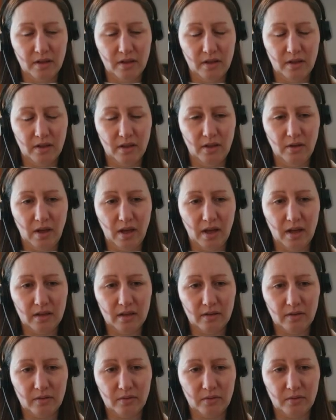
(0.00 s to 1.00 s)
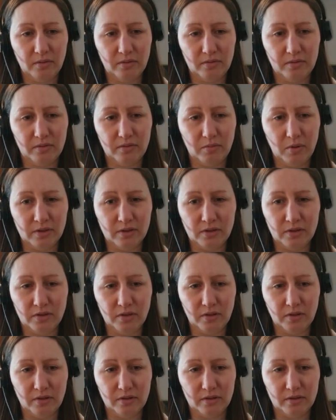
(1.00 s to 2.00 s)
you can sort of
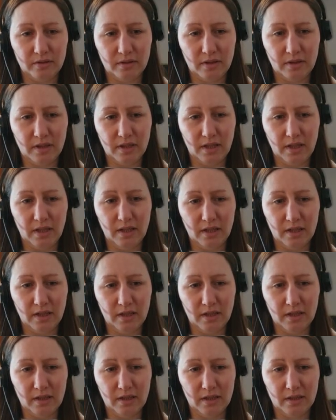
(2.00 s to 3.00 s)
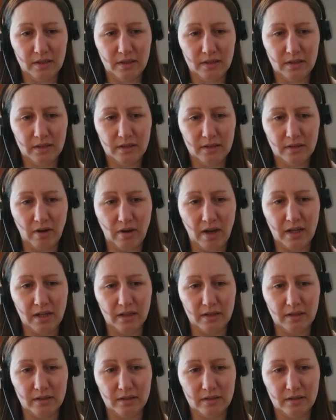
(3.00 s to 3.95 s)
one-shot the dragon.